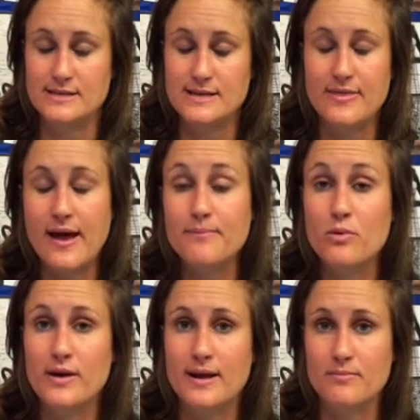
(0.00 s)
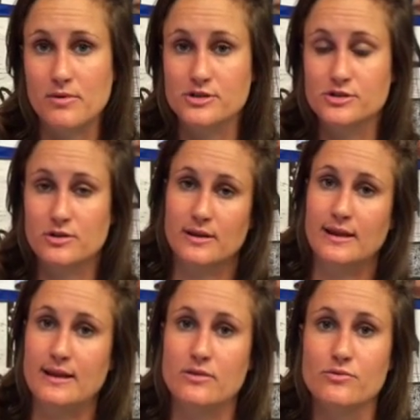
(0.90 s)
is. At that point, I'm
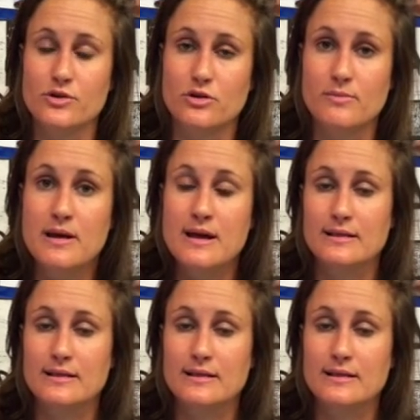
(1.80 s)
circulating the room,